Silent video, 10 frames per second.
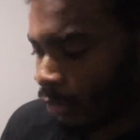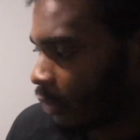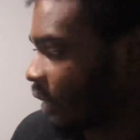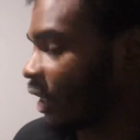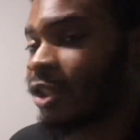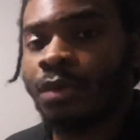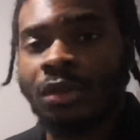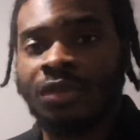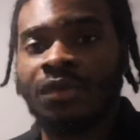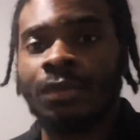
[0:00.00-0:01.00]
And guess what
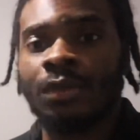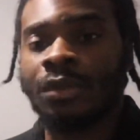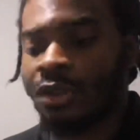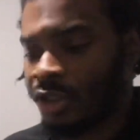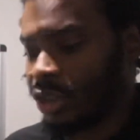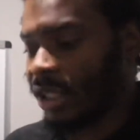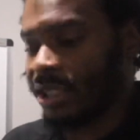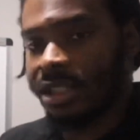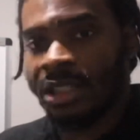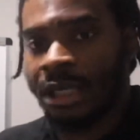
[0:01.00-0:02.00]
this female does? She takes
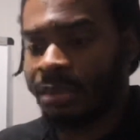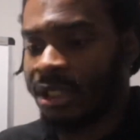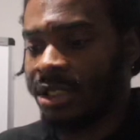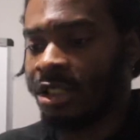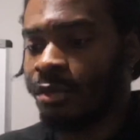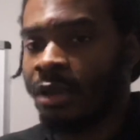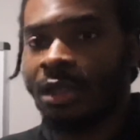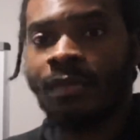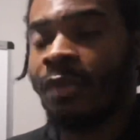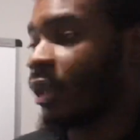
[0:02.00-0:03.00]
his time, takes his money,
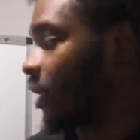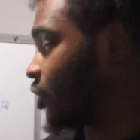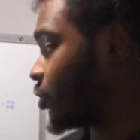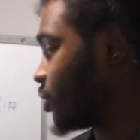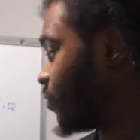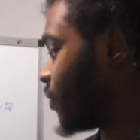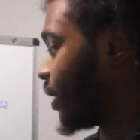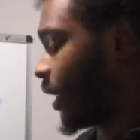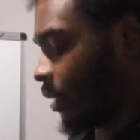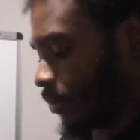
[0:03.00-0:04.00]
and she doesn't even
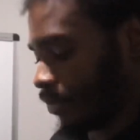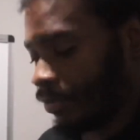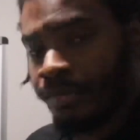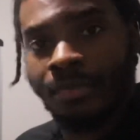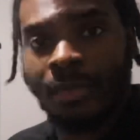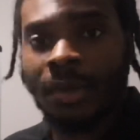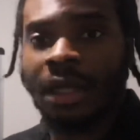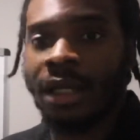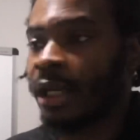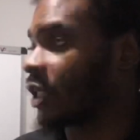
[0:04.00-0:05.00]
like him. And
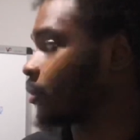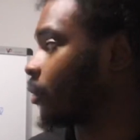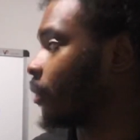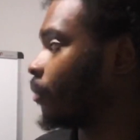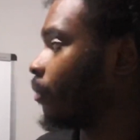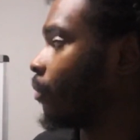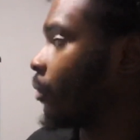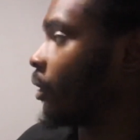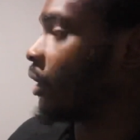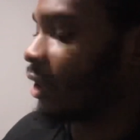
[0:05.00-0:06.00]
then guess what?
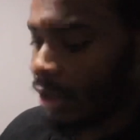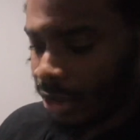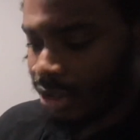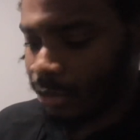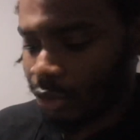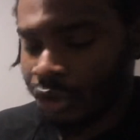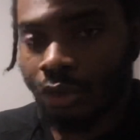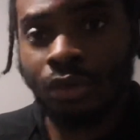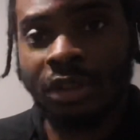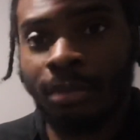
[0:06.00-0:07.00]
He is
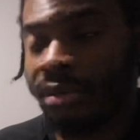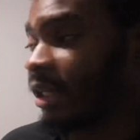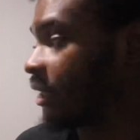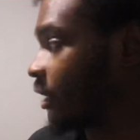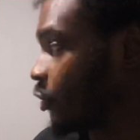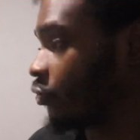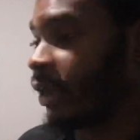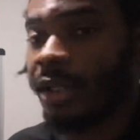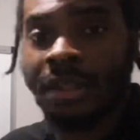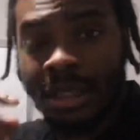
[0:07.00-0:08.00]
depleted,
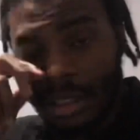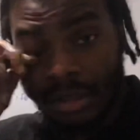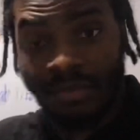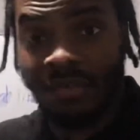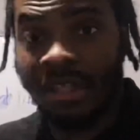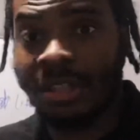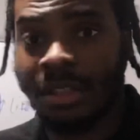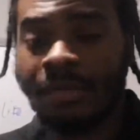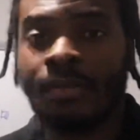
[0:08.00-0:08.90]
drained, defeated,